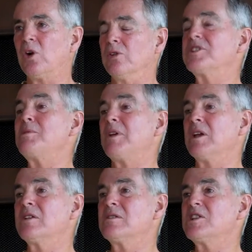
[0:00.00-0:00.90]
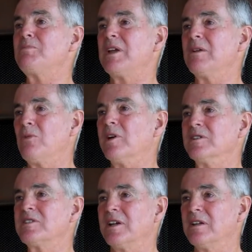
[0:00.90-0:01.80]
Oh, TP
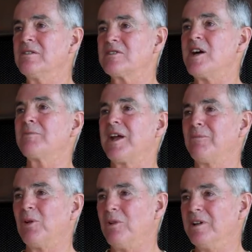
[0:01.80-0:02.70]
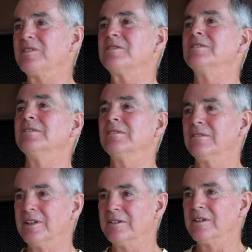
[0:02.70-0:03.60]
was, yeah. Tom Campbell was,
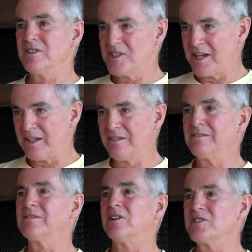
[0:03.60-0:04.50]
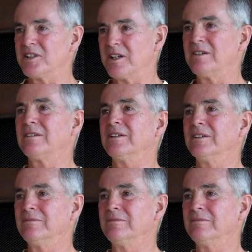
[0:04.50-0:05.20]
and his dad, RC. Yeah.